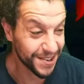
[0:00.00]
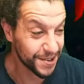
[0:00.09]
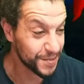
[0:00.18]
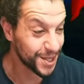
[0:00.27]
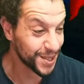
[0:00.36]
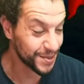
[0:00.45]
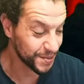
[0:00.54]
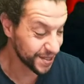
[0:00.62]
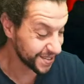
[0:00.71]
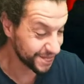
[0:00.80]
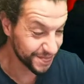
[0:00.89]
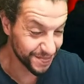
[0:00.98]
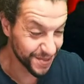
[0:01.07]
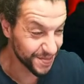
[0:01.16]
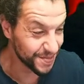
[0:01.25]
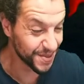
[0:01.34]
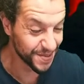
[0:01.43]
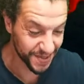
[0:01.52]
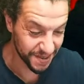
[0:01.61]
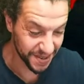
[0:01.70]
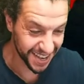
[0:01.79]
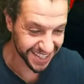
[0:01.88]
How Mrs. queen. Boom,
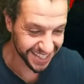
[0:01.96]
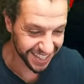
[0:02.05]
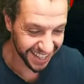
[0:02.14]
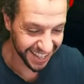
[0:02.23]
boom, baby.